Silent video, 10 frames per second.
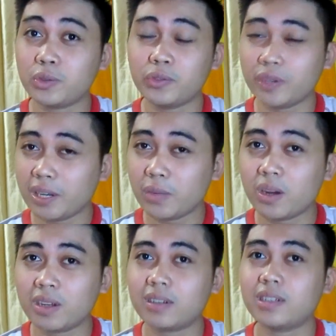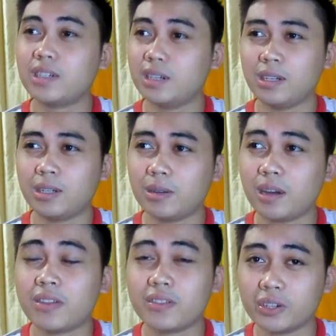would really want
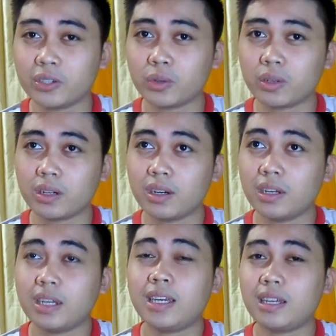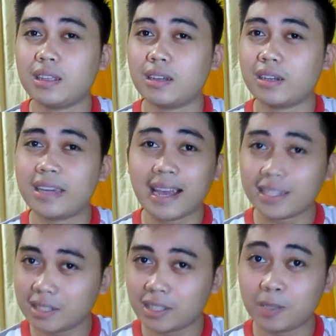others or
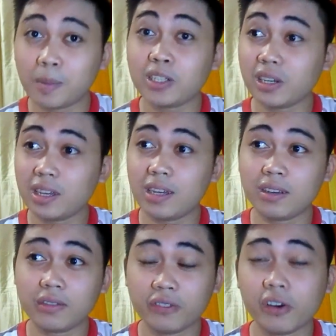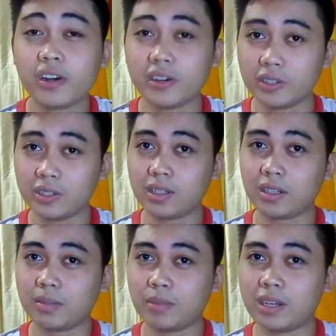guests, especially foreigners,
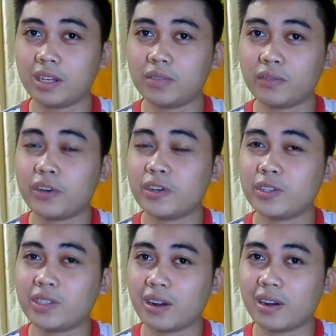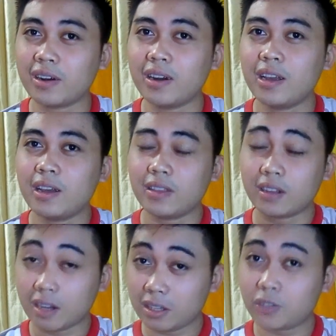because foreigners are the
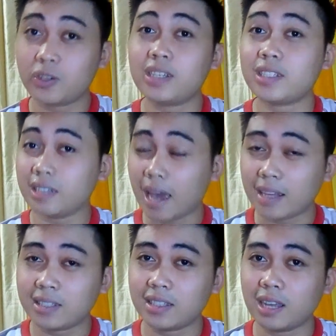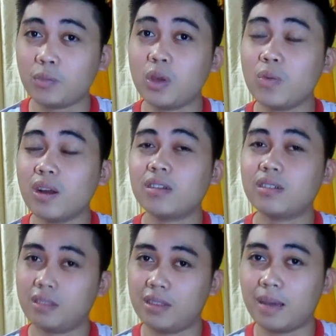country's guests, and we want
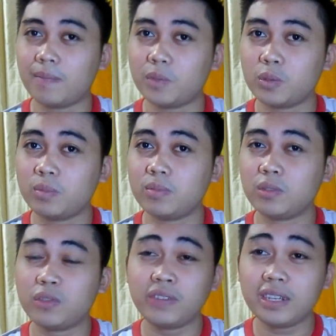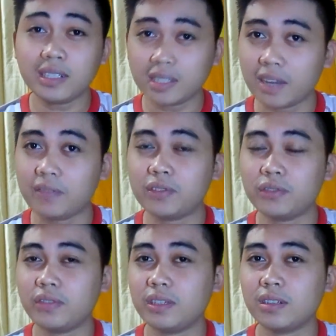them to feel safe, to
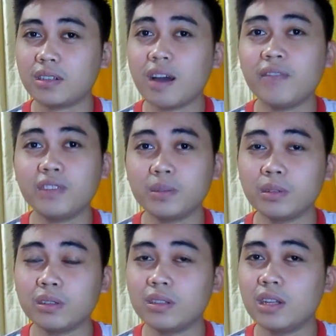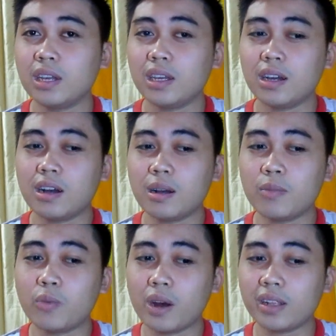feel comfortable
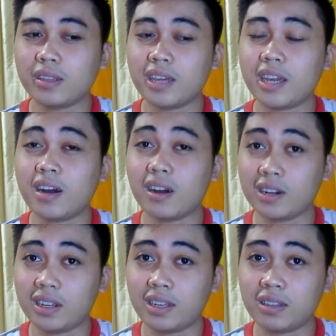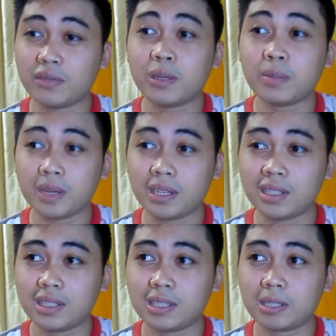while they are in the
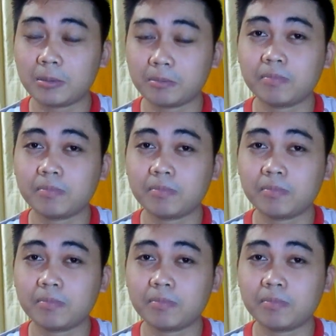Philippines.